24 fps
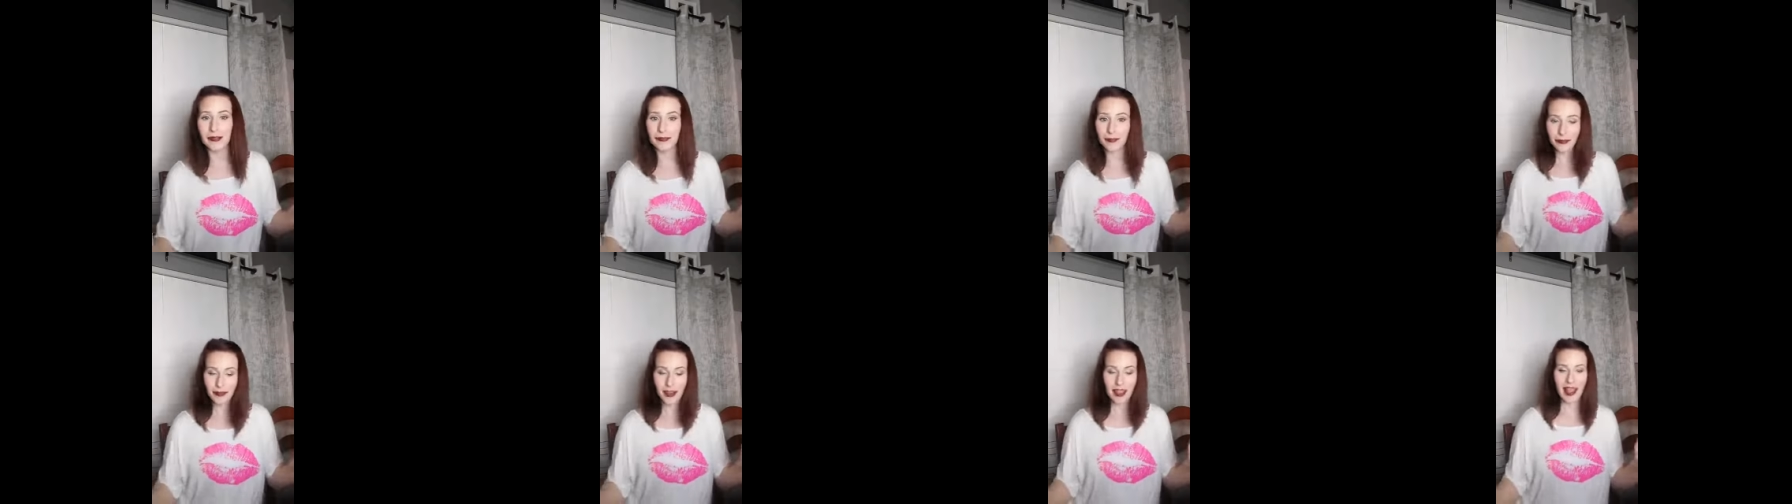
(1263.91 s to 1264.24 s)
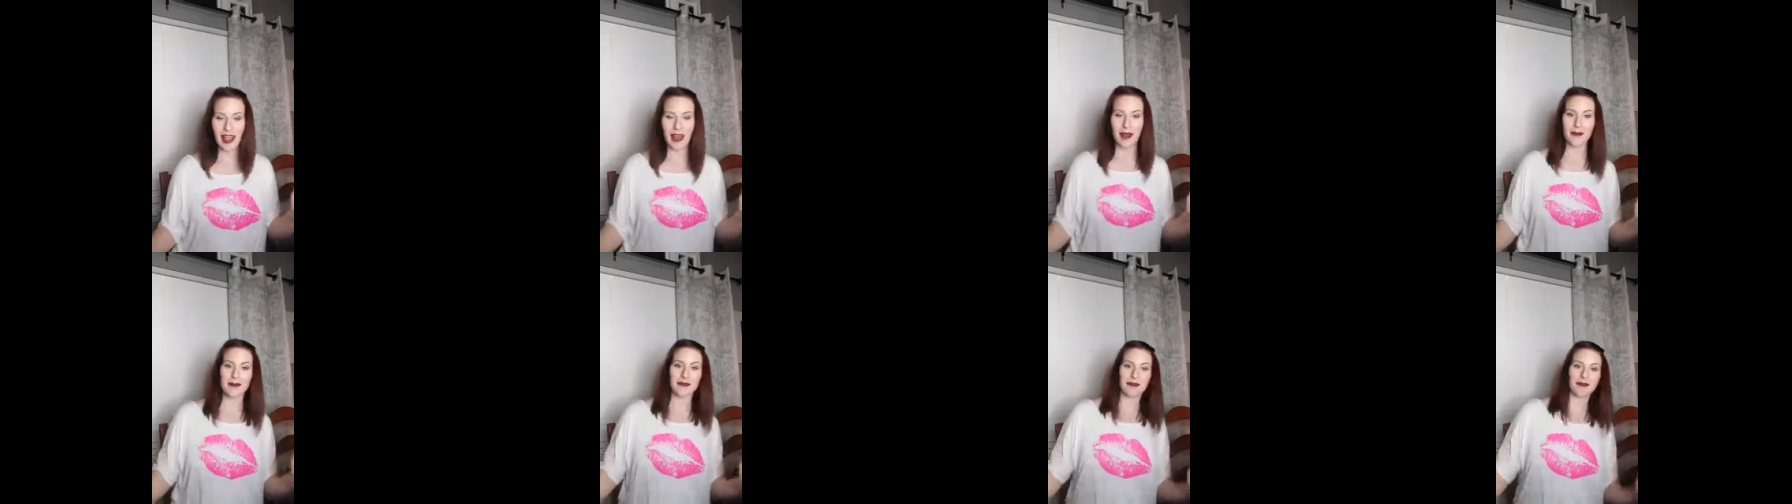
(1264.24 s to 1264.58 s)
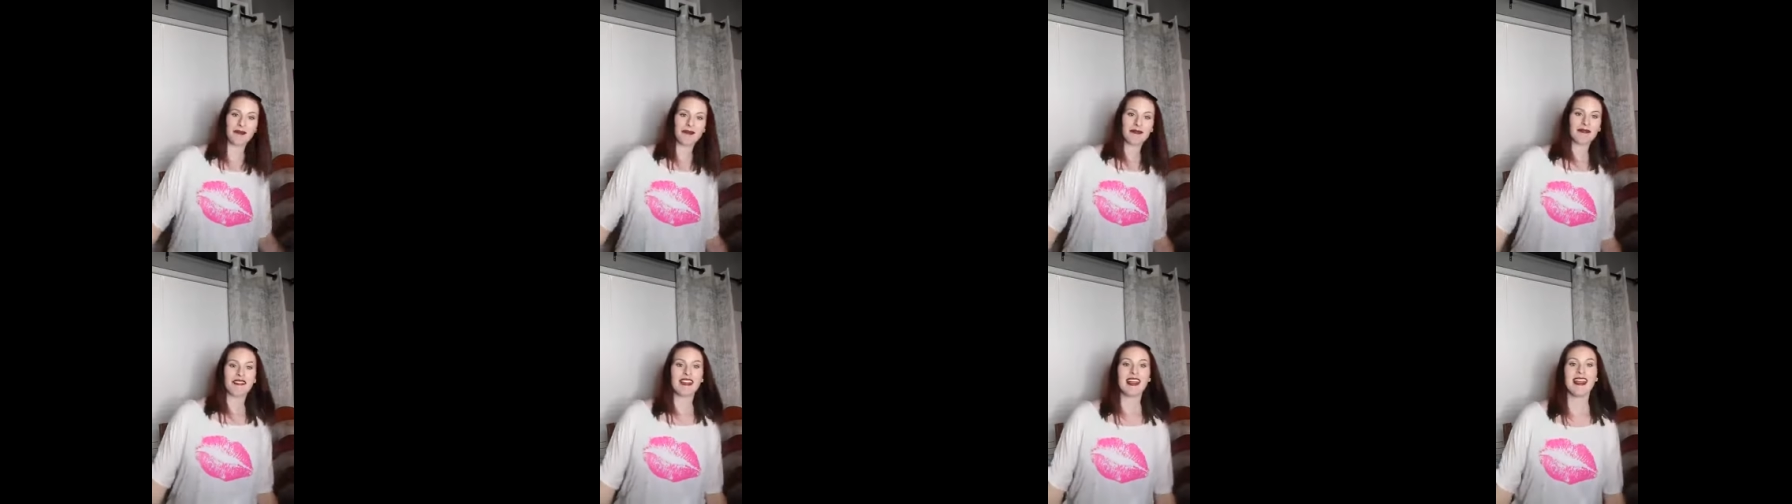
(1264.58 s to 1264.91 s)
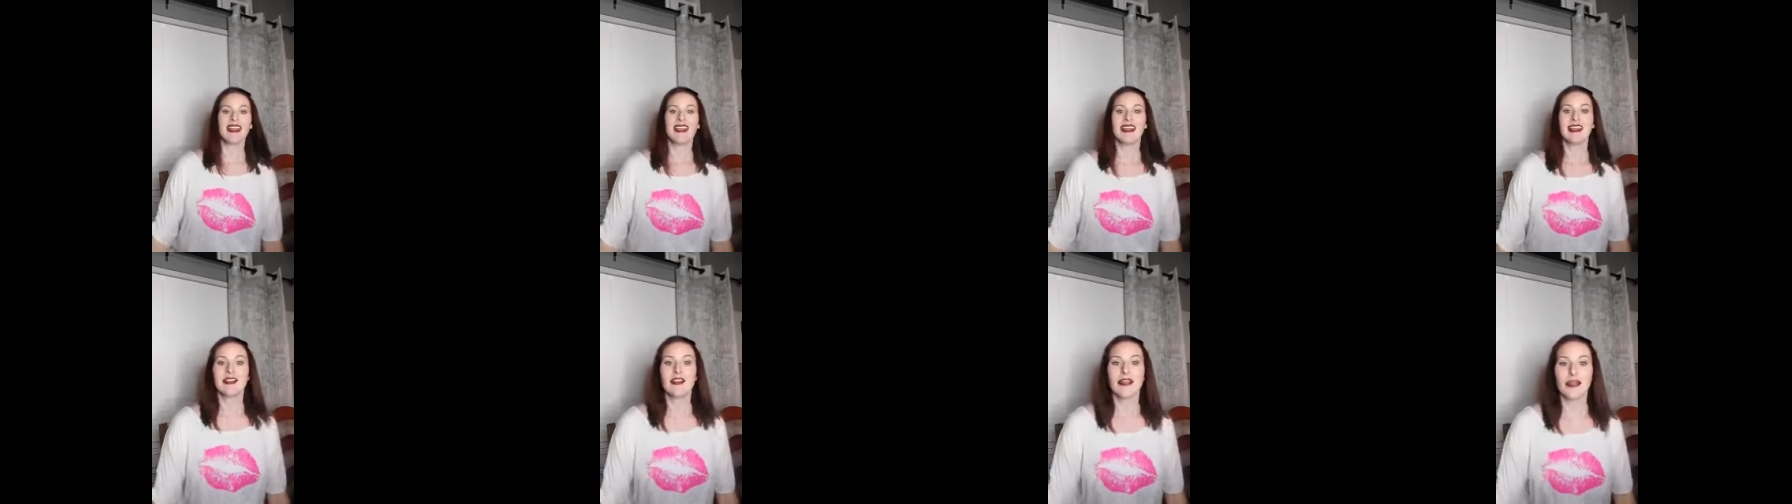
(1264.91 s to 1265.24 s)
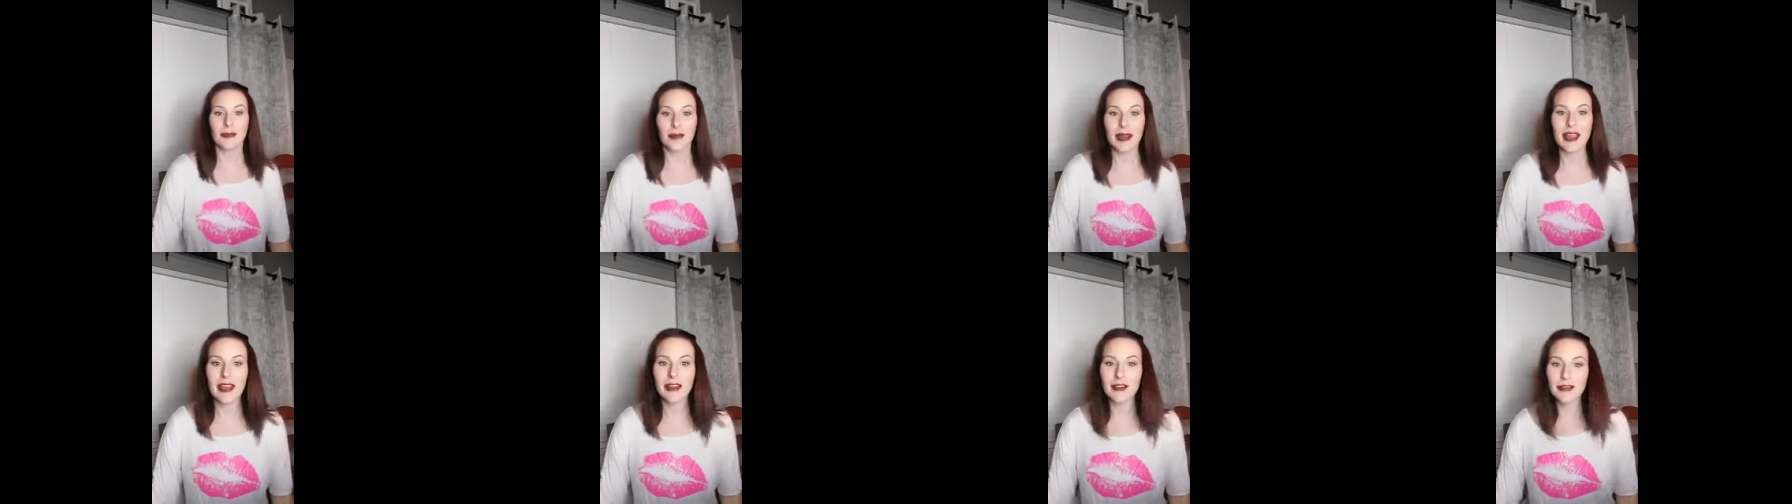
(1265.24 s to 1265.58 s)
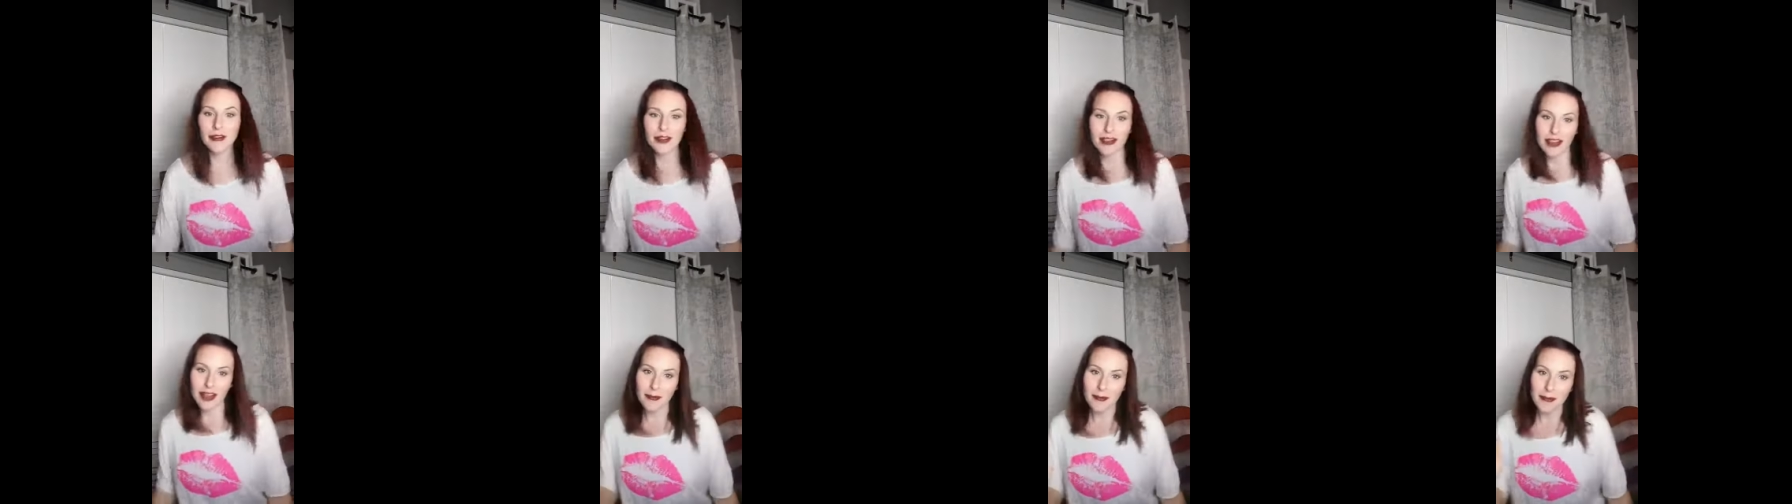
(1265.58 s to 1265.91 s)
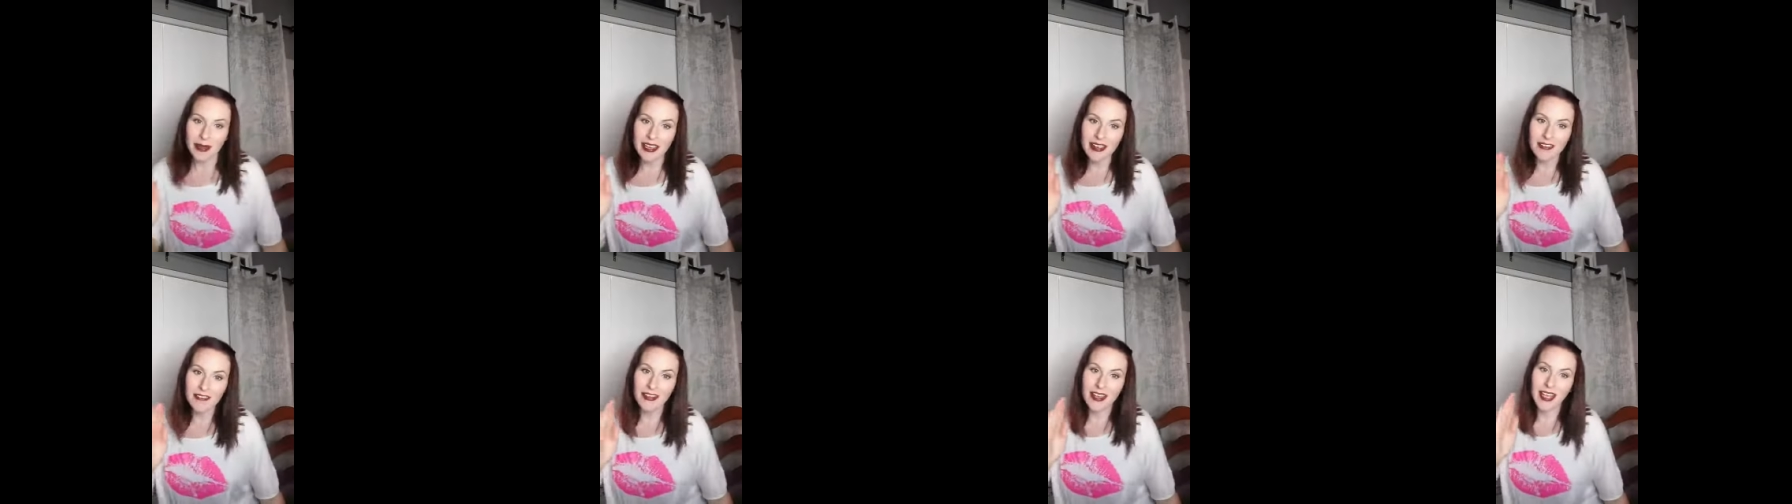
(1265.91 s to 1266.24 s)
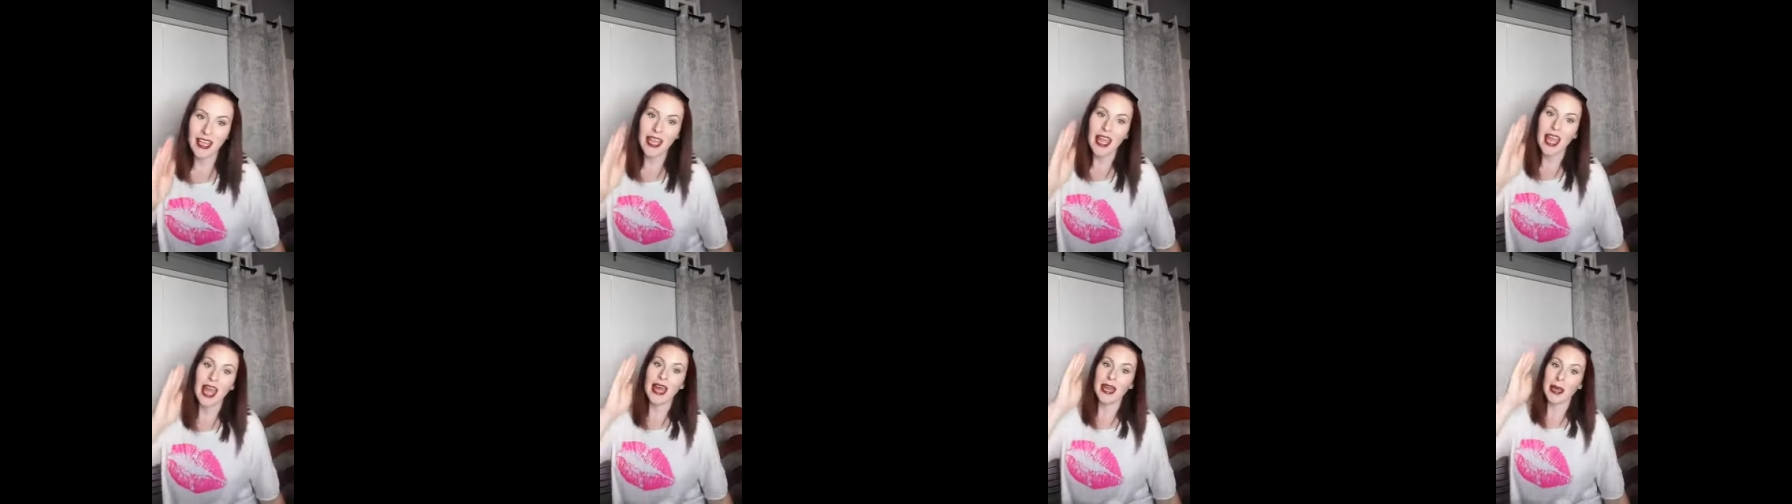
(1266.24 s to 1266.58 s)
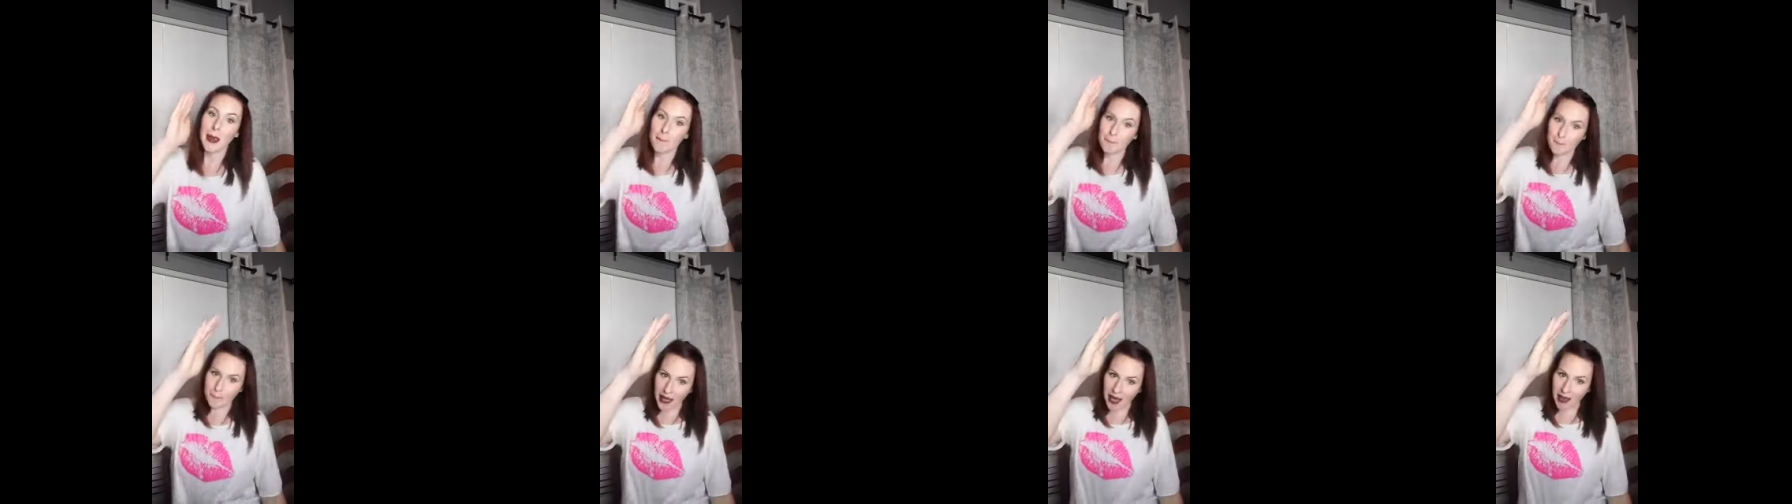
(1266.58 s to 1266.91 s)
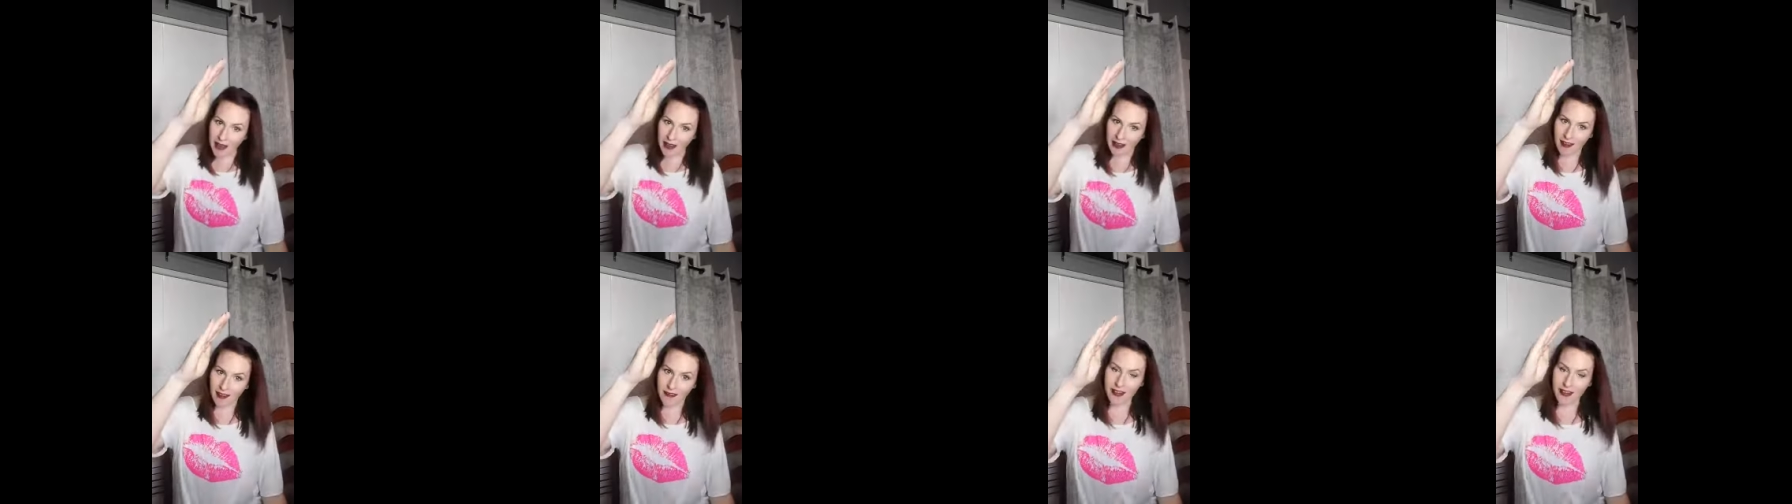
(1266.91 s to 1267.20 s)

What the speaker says: Okay, 300 PV and above.